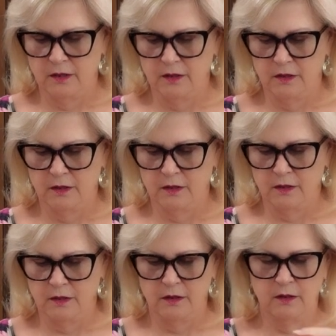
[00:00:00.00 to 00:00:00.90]

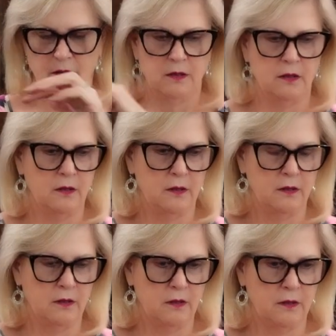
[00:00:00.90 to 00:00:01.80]

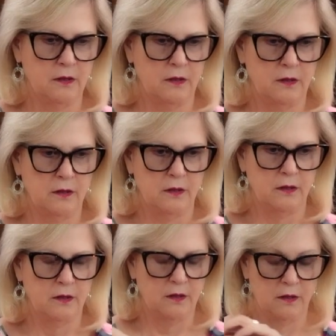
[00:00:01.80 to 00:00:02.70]
No one is speaking in this clip.